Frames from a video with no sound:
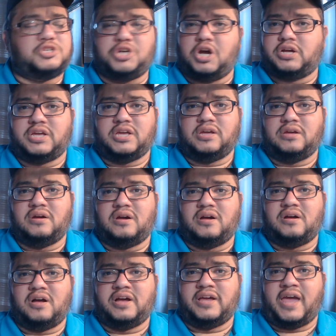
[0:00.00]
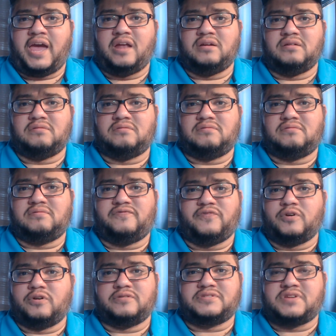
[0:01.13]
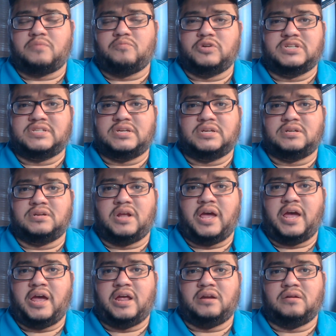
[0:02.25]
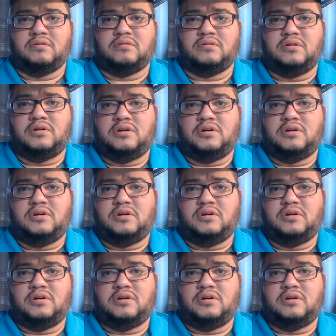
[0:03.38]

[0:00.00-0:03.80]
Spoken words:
Chucky again for some reason and